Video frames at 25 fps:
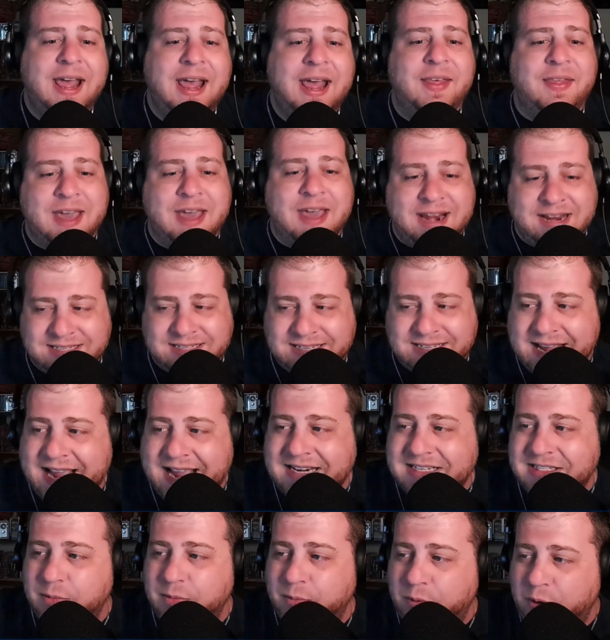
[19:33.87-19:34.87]
That has
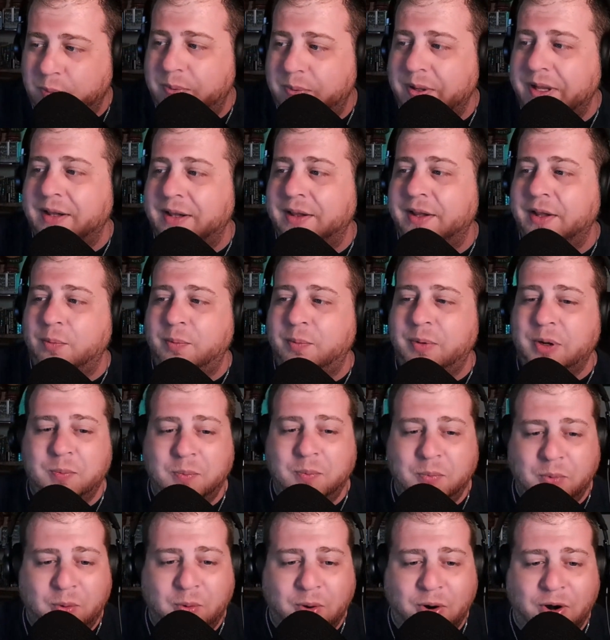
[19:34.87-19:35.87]
taxed the bullpen a little bit
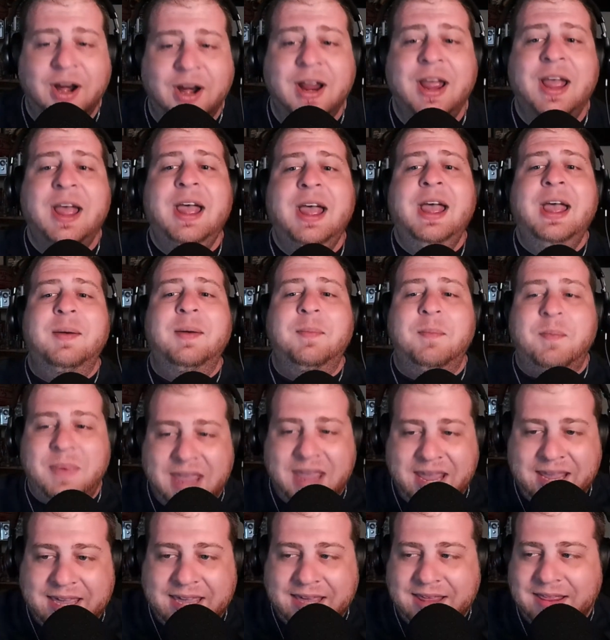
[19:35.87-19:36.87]
more,
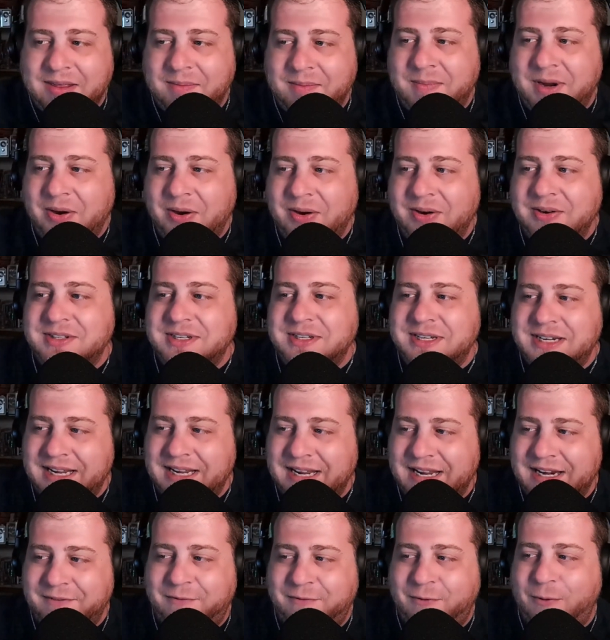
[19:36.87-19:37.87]
making the Mariners'
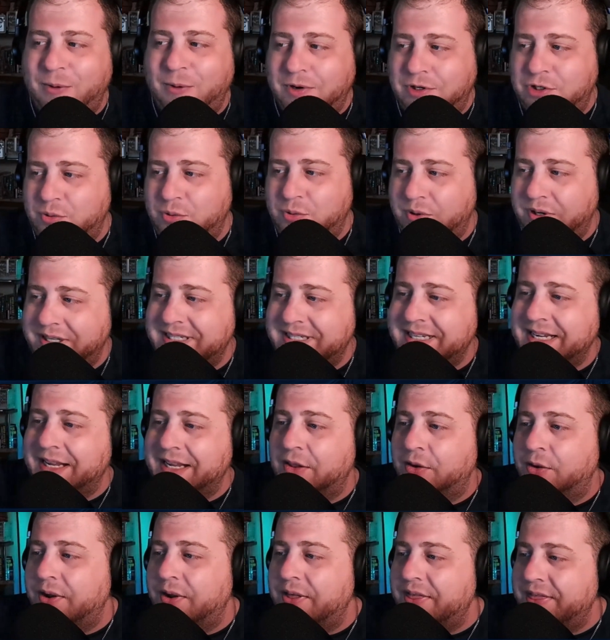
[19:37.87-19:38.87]
need for Troy
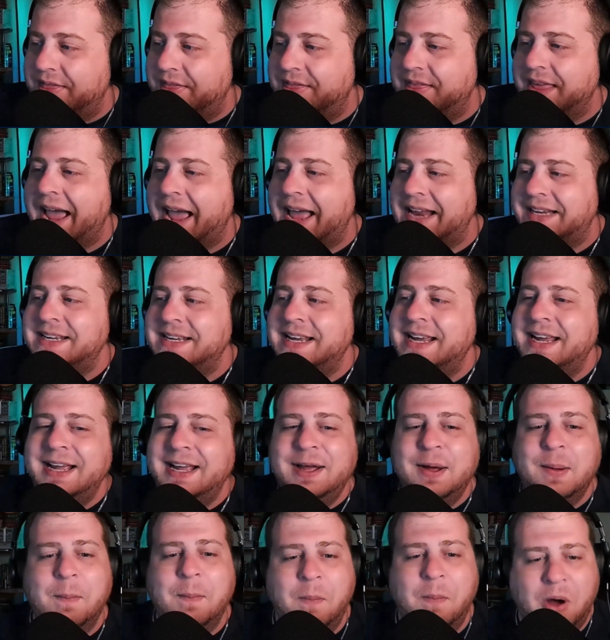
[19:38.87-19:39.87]
Taylor that
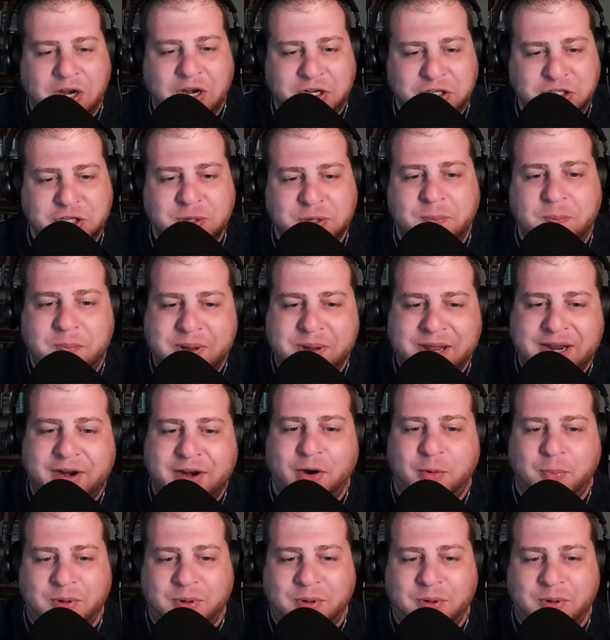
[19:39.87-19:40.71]
much bigger.